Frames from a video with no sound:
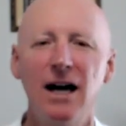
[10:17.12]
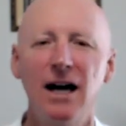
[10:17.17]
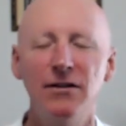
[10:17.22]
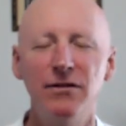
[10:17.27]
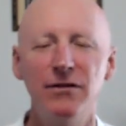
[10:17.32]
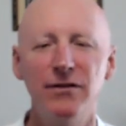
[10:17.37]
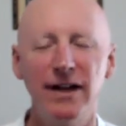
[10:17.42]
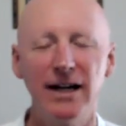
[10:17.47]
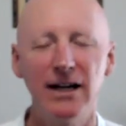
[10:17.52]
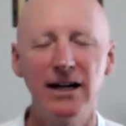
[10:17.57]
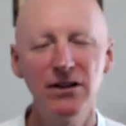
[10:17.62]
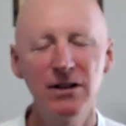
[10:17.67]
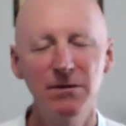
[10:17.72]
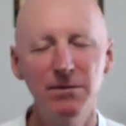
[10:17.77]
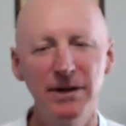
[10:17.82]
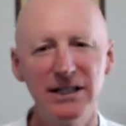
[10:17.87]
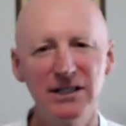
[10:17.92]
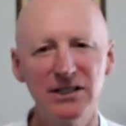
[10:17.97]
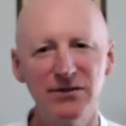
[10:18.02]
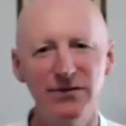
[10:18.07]
I've found the
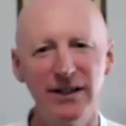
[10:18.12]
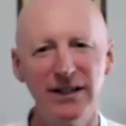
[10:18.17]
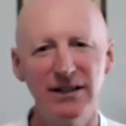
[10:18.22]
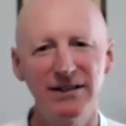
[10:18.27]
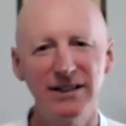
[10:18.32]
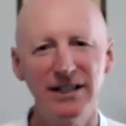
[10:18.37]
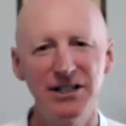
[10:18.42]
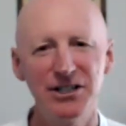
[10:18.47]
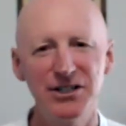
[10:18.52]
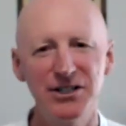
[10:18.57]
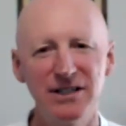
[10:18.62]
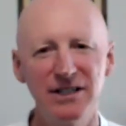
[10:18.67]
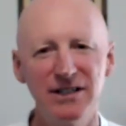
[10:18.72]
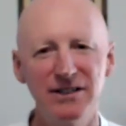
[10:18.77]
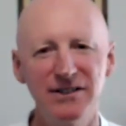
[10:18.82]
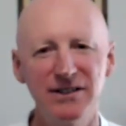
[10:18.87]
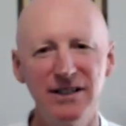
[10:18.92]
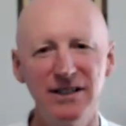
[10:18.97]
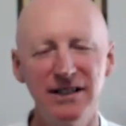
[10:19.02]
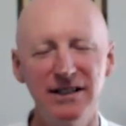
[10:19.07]
best foundation
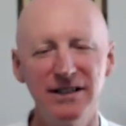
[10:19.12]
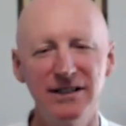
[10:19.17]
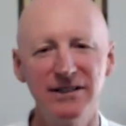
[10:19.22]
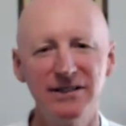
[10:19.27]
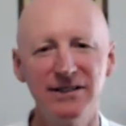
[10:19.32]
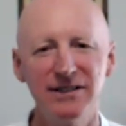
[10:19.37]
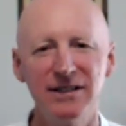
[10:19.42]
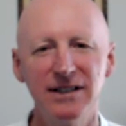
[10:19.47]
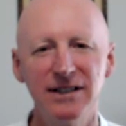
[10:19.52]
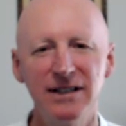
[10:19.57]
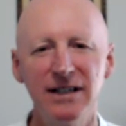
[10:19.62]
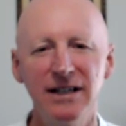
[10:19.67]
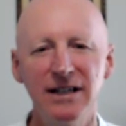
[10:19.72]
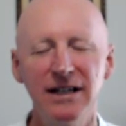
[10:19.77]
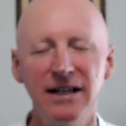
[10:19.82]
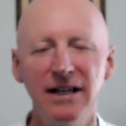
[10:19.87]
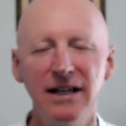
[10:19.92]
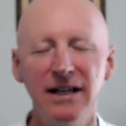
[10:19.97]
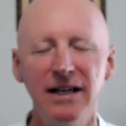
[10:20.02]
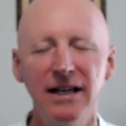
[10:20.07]
is this.
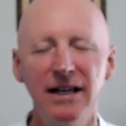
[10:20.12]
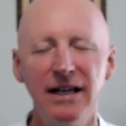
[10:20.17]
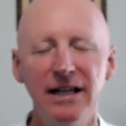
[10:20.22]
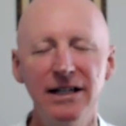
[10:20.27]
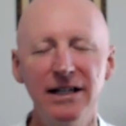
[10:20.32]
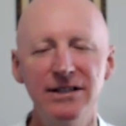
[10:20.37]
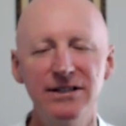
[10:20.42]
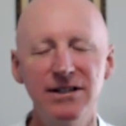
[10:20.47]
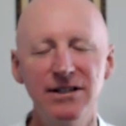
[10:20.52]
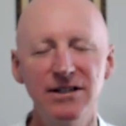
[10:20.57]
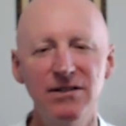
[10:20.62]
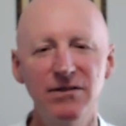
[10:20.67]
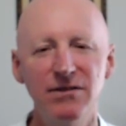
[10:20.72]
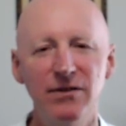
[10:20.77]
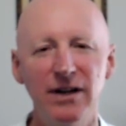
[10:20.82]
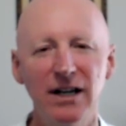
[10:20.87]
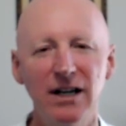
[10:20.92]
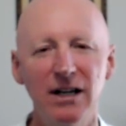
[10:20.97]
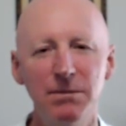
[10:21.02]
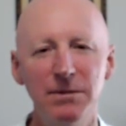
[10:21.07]
It's to
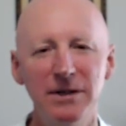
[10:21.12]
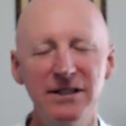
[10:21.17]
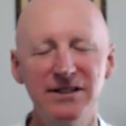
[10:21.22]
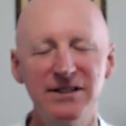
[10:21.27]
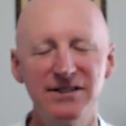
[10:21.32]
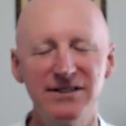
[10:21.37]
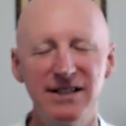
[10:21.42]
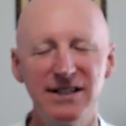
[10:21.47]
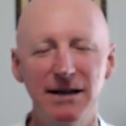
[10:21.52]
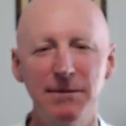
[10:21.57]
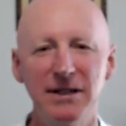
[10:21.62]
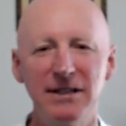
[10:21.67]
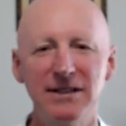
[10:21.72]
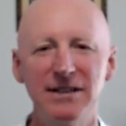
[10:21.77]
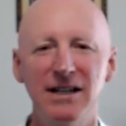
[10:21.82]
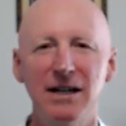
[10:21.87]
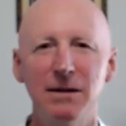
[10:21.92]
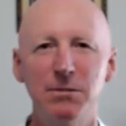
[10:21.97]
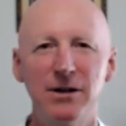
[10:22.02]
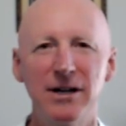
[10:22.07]
develop a
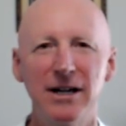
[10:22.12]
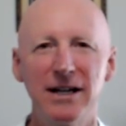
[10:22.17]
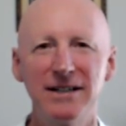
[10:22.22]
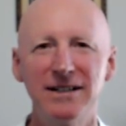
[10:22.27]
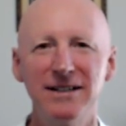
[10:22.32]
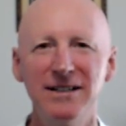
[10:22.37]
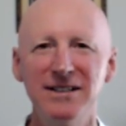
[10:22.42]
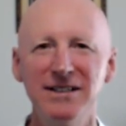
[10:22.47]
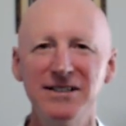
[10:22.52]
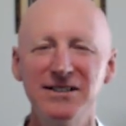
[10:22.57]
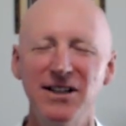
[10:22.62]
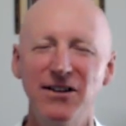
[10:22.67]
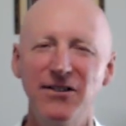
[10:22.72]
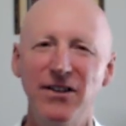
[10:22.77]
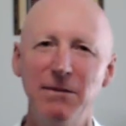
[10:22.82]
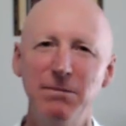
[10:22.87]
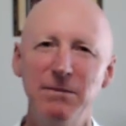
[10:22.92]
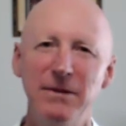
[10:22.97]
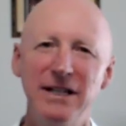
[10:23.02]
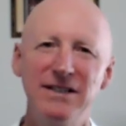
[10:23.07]
samatha practice. So
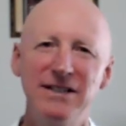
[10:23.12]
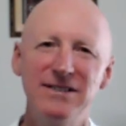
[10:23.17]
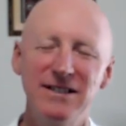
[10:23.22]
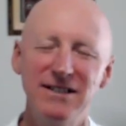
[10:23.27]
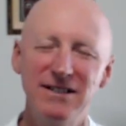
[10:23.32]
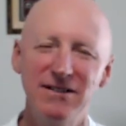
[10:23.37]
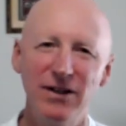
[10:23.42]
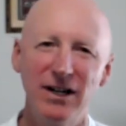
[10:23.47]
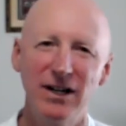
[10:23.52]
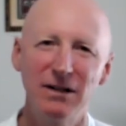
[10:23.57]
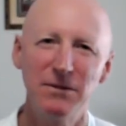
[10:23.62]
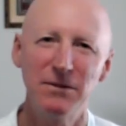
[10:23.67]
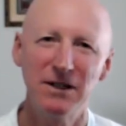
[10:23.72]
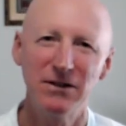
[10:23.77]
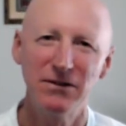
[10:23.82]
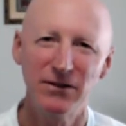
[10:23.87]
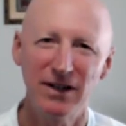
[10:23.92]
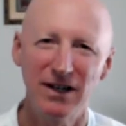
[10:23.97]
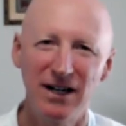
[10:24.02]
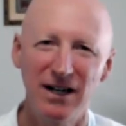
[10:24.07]
that means the development
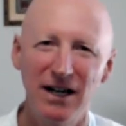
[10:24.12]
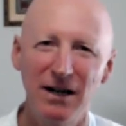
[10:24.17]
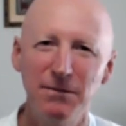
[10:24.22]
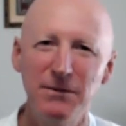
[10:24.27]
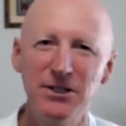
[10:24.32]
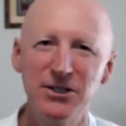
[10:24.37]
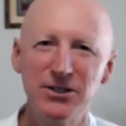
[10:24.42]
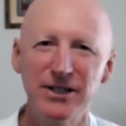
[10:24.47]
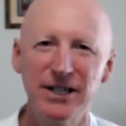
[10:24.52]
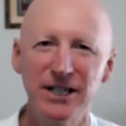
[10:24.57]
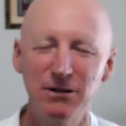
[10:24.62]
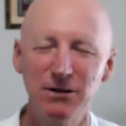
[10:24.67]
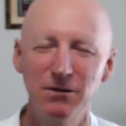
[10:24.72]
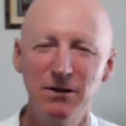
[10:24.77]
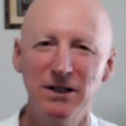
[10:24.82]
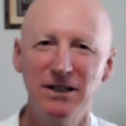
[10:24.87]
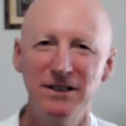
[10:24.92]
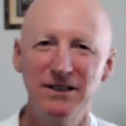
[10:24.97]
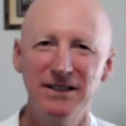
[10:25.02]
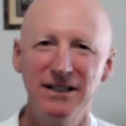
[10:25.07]
of calm and
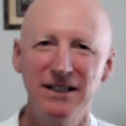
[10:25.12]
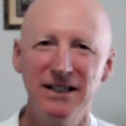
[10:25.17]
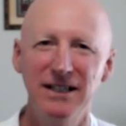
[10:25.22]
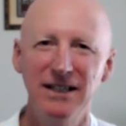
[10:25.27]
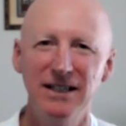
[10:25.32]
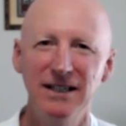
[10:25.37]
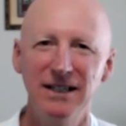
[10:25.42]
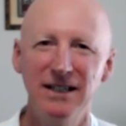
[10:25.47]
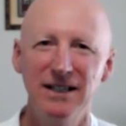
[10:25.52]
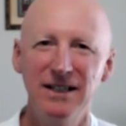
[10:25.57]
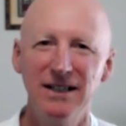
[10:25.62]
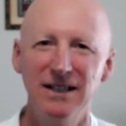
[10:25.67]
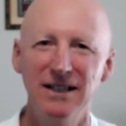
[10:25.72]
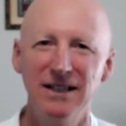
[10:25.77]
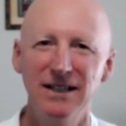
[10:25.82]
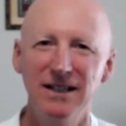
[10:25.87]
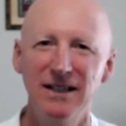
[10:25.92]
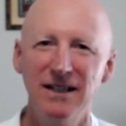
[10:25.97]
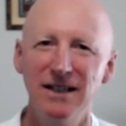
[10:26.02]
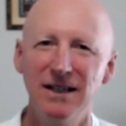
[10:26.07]
tranquility
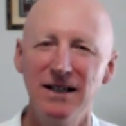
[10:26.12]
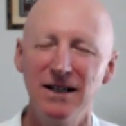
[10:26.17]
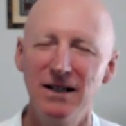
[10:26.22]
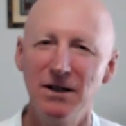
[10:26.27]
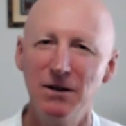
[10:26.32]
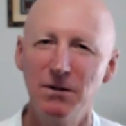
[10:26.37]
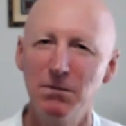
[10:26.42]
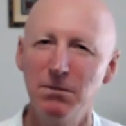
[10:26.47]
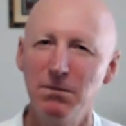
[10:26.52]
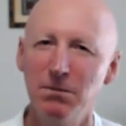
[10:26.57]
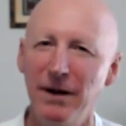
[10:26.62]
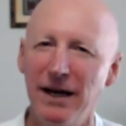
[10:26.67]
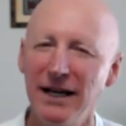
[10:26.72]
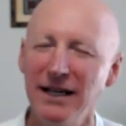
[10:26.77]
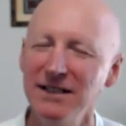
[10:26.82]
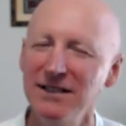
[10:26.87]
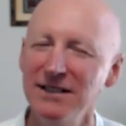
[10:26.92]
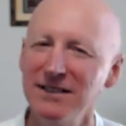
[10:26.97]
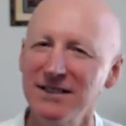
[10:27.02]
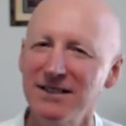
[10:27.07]

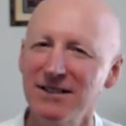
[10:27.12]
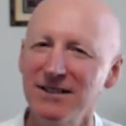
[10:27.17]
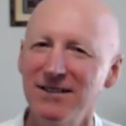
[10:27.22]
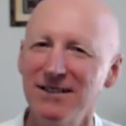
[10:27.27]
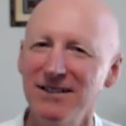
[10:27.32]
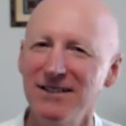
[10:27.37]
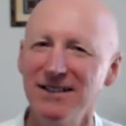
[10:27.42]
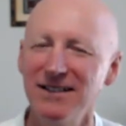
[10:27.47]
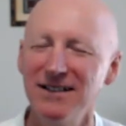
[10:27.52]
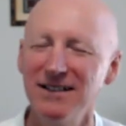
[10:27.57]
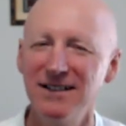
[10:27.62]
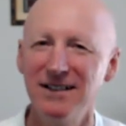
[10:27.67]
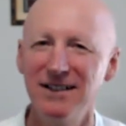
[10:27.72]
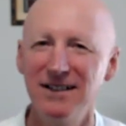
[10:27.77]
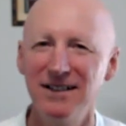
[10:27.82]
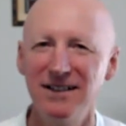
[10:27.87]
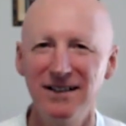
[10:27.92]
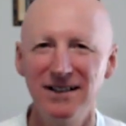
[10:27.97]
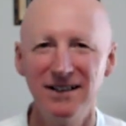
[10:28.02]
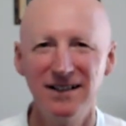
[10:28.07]
based on
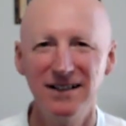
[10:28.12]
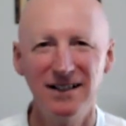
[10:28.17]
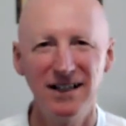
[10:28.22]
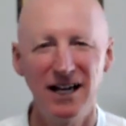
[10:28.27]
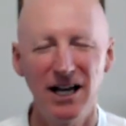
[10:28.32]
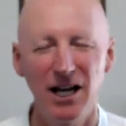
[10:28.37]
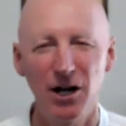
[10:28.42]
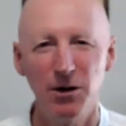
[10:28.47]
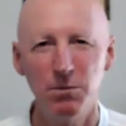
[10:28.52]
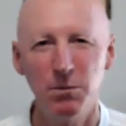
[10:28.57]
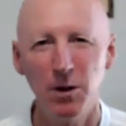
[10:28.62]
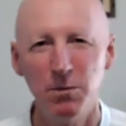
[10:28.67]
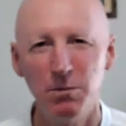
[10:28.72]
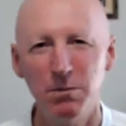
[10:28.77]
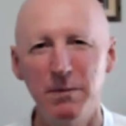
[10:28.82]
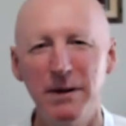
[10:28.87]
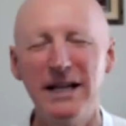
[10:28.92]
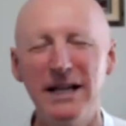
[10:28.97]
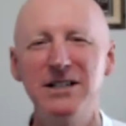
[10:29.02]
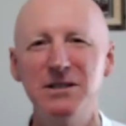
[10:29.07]
a
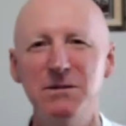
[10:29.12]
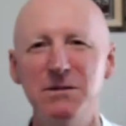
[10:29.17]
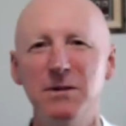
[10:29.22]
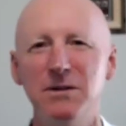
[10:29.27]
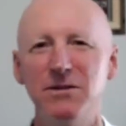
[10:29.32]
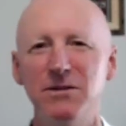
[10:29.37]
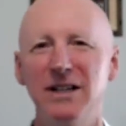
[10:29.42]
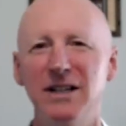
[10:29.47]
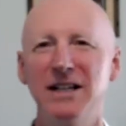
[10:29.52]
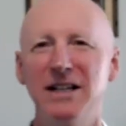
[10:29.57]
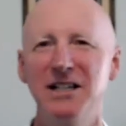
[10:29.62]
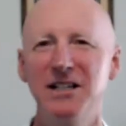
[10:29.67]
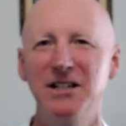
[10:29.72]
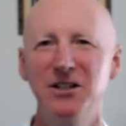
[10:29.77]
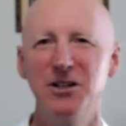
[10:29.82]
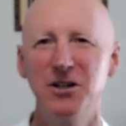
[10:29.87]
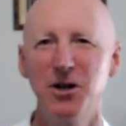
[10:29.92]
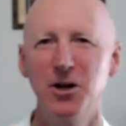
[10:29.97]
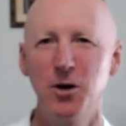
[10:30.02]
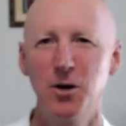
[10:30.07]
momentum of letting
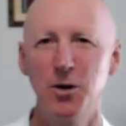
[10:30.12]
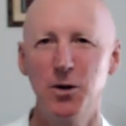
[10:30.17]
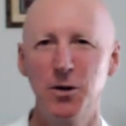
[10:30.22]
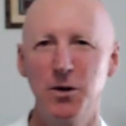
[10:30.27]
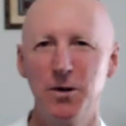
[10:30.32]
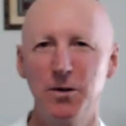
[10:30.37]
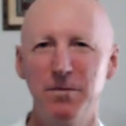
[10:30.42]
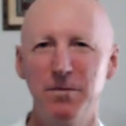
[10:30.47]
go.